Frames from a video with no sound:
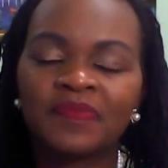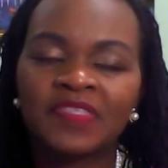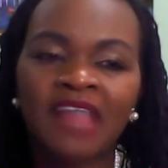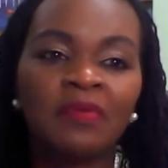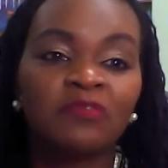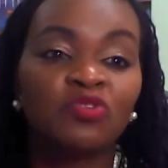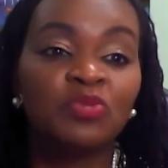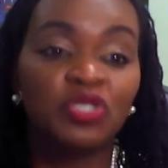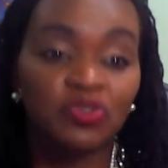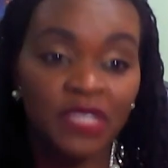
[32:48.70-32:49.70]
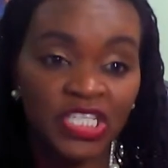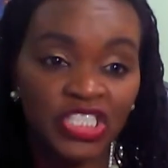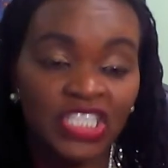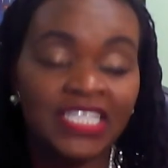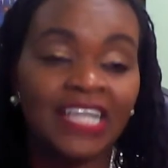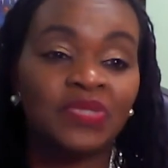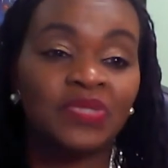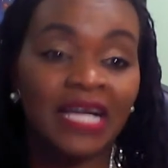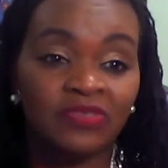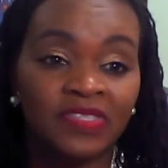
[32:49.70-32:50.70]
type of remuneration that you
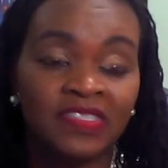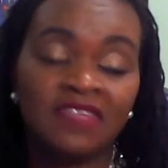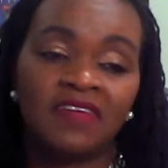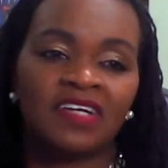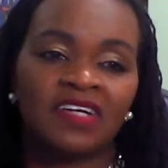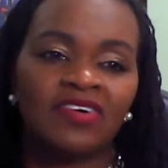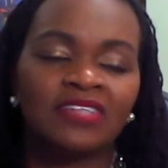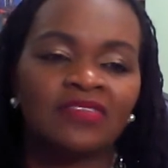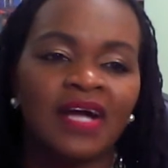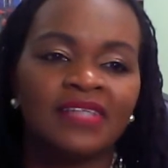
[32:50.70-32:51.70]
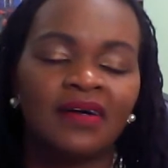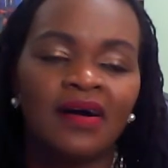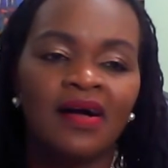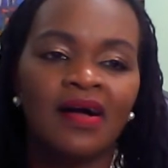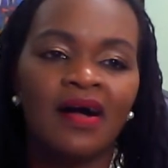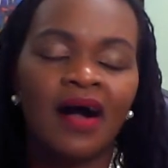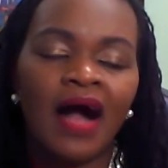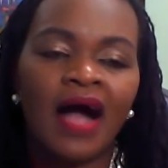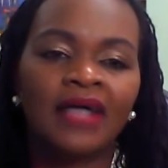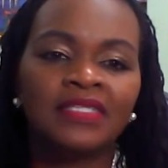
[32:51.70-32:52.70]
can receive as a grant writer.
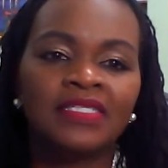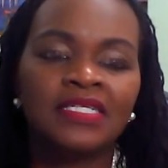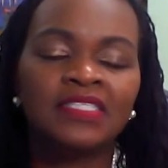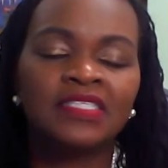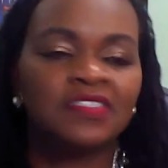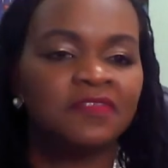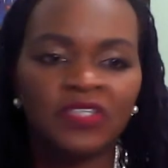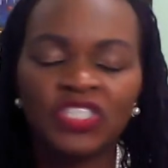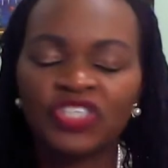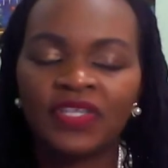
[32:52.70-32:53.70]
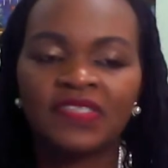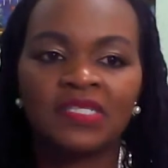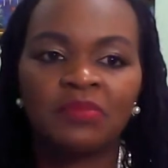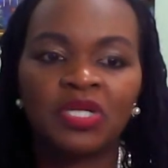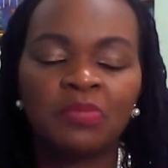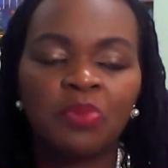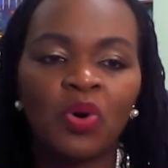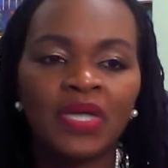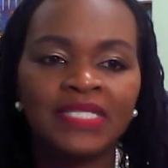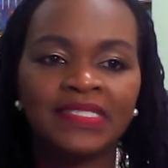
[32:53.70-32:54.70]
And it is very interesting, but the
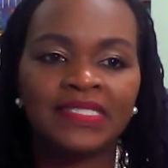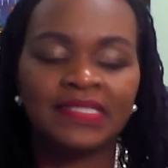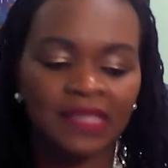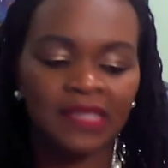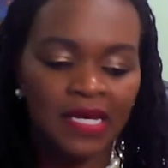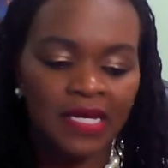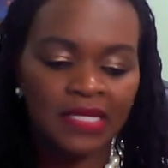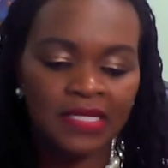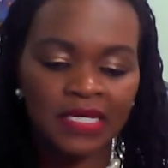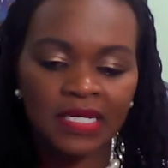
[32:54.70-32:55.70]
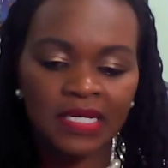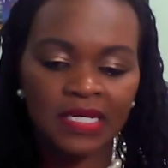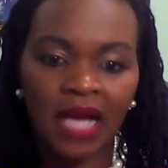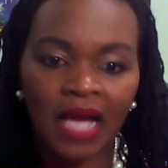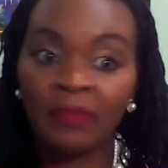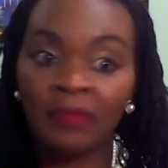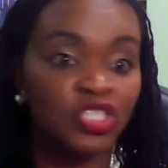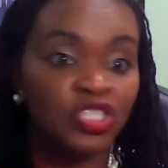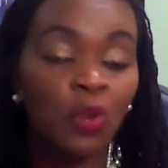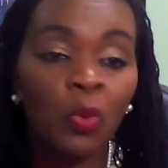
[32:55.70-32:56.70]
point is, I'm not
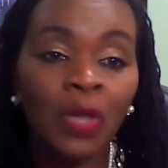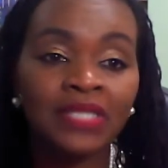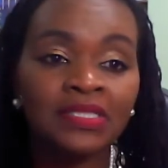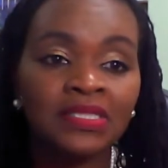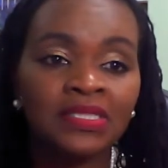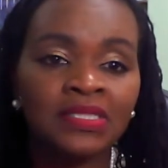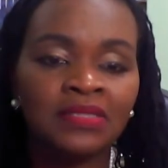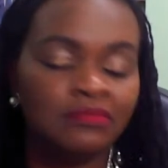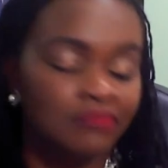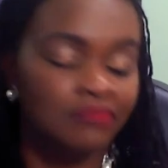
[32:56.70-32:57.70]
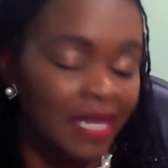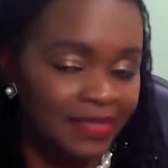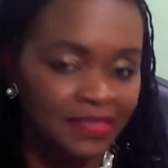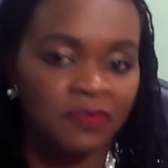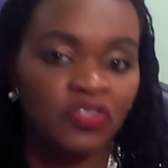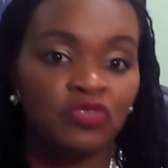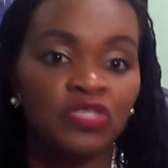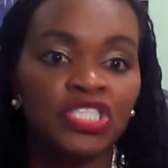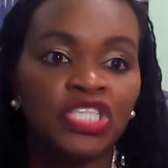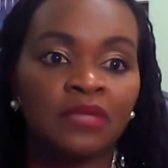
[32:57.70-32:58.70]
sure what that is for the
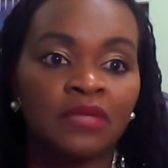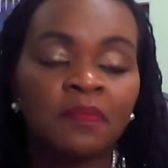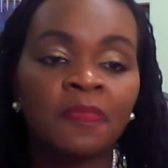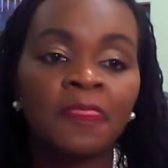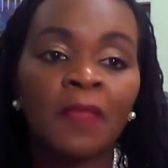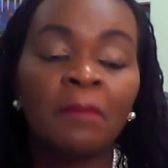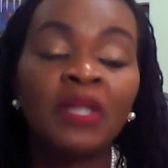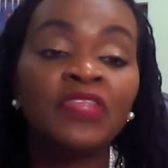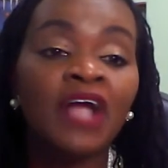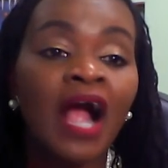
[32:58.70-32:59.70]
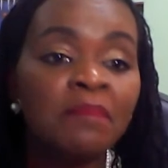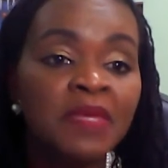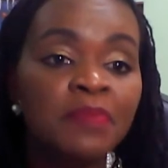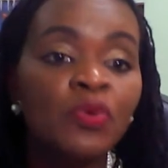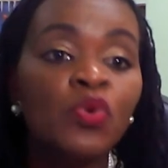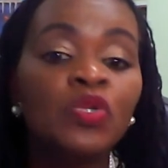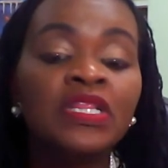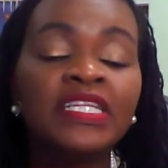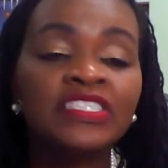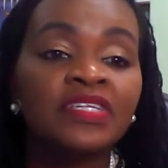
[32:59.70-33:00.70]
region, but there are people who
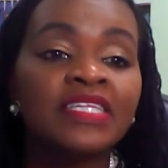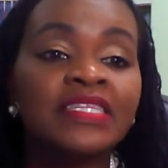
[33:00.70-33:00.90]
literally,